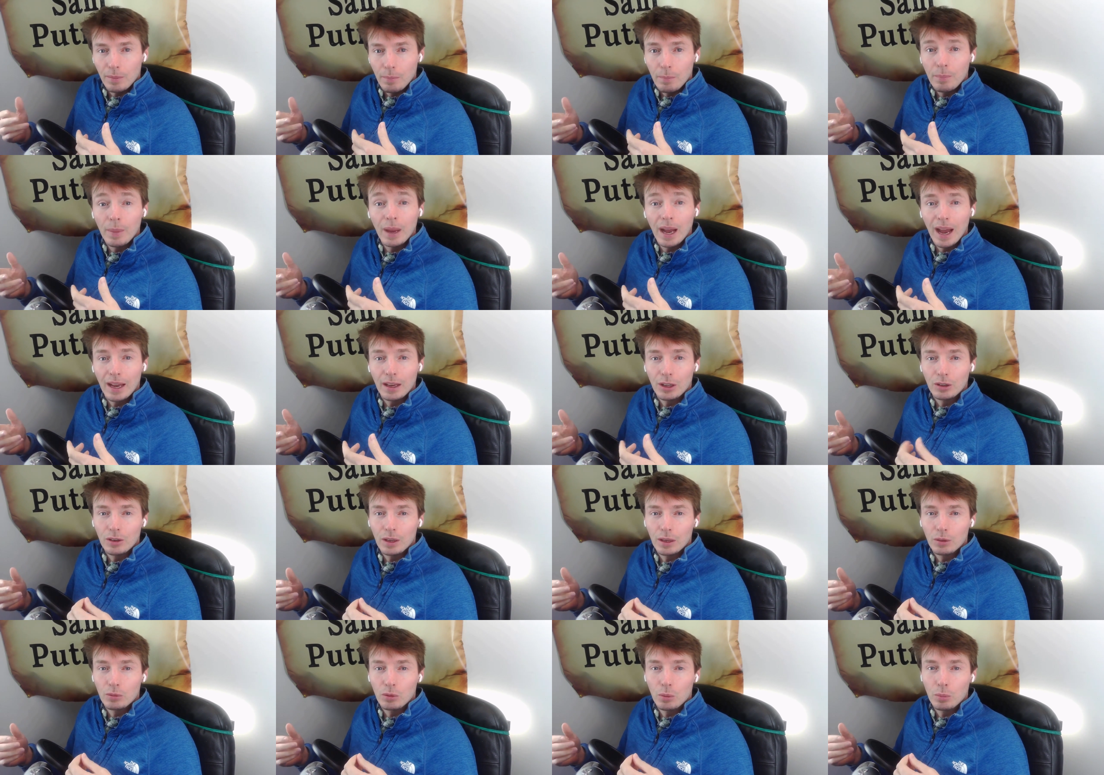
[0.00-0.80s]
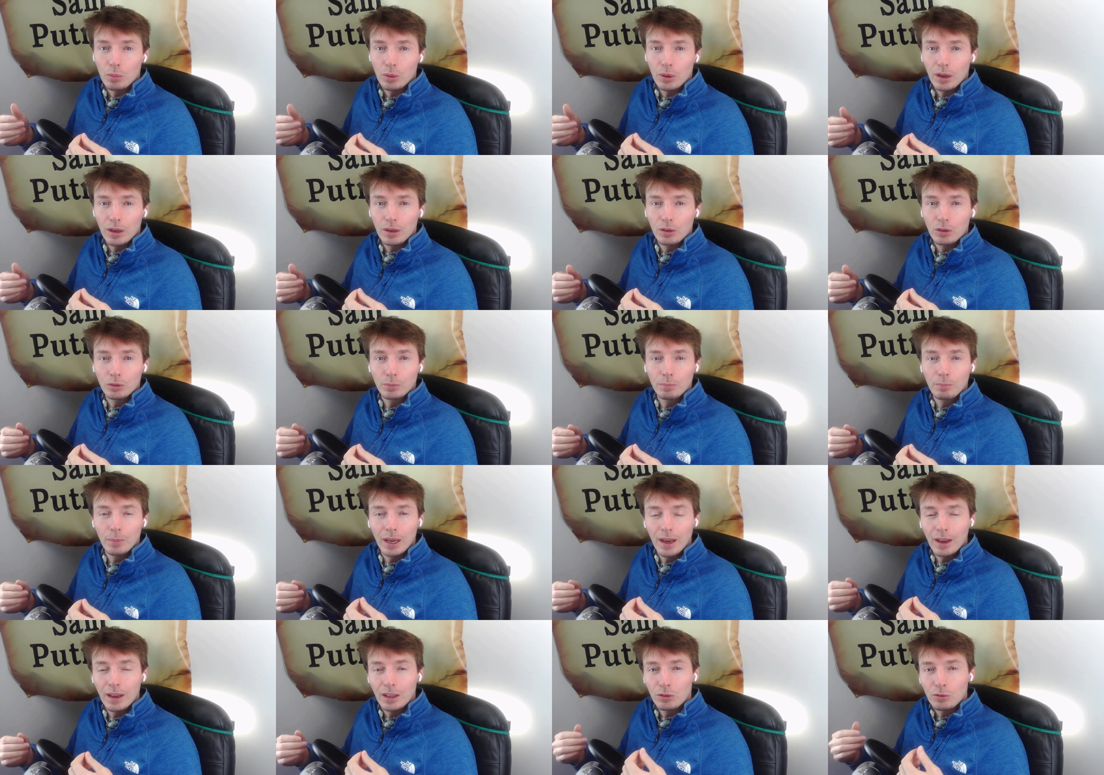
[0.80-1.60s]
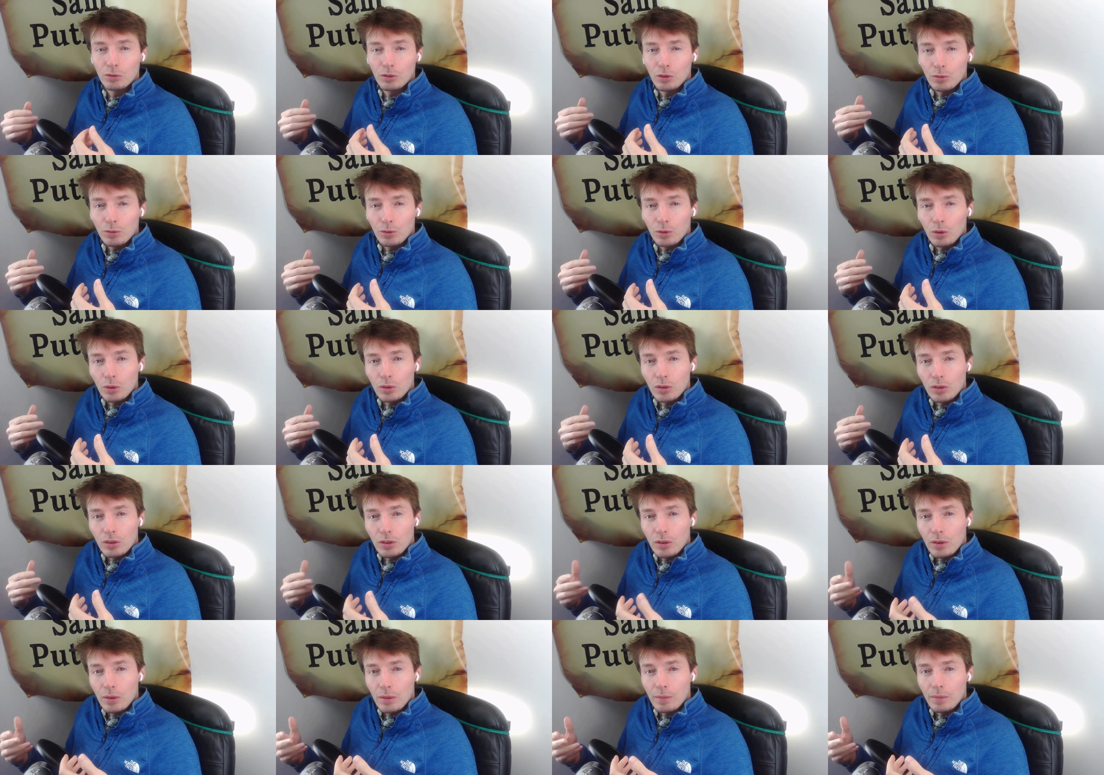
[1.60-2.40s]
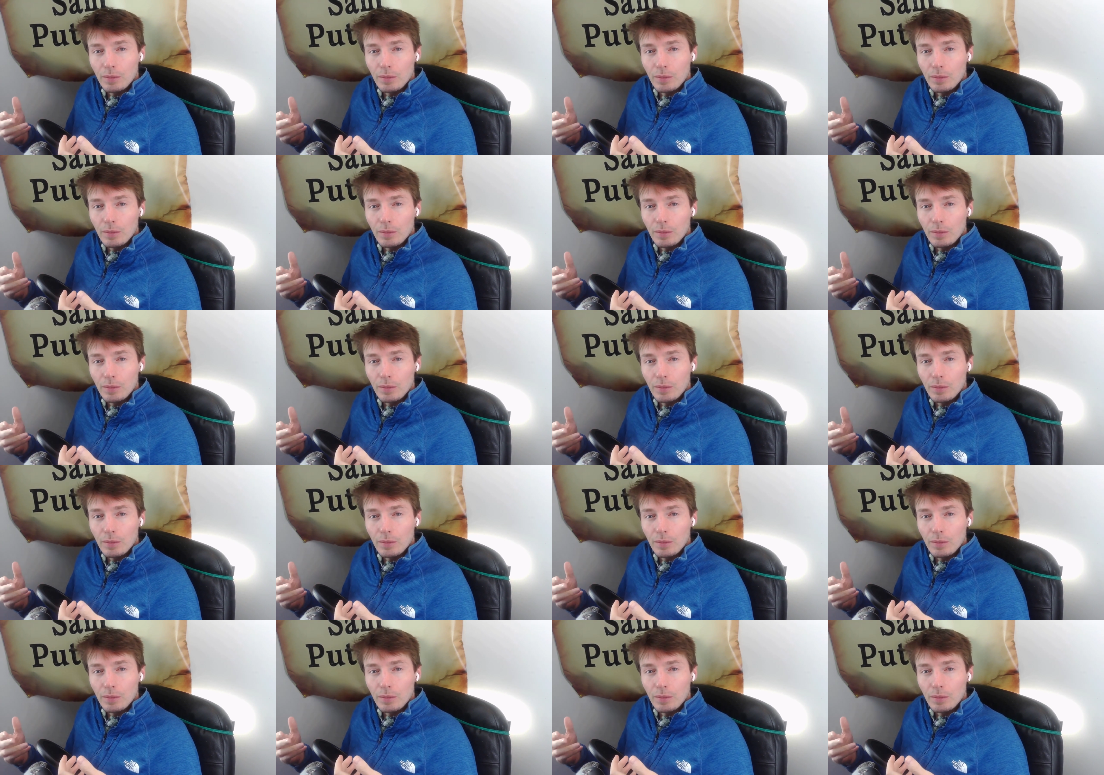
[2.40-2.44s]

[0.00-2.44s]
Max level players begging for fruits.